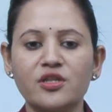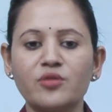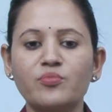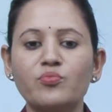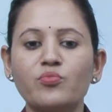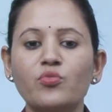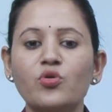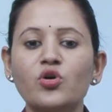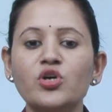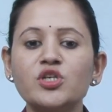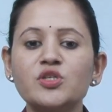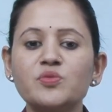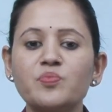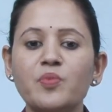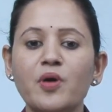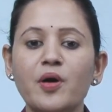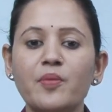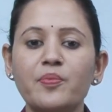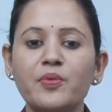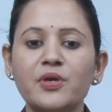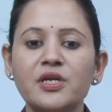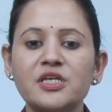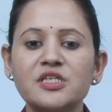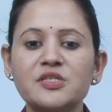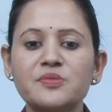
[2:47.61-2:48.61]
The most
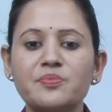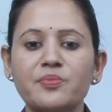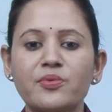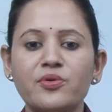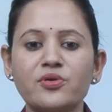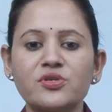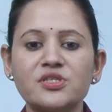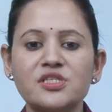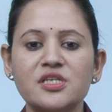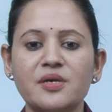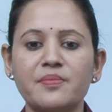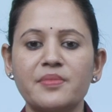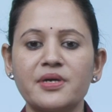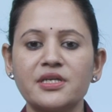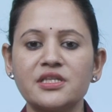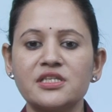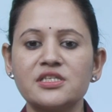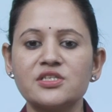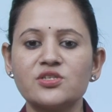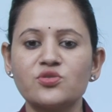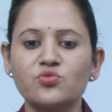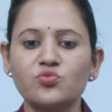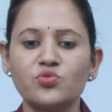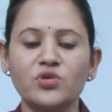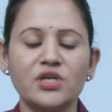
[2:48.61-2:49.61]
popular sports among the
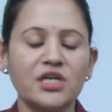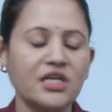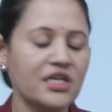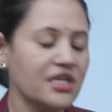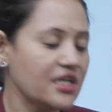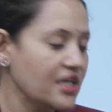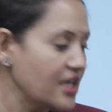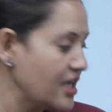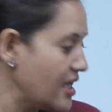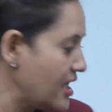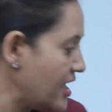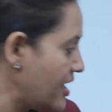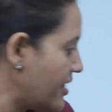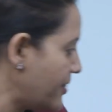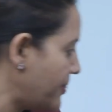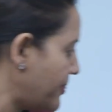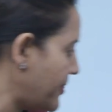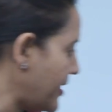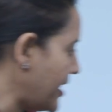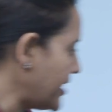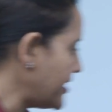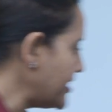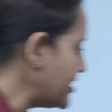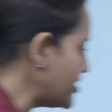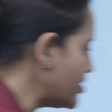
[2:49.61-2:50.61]
students, that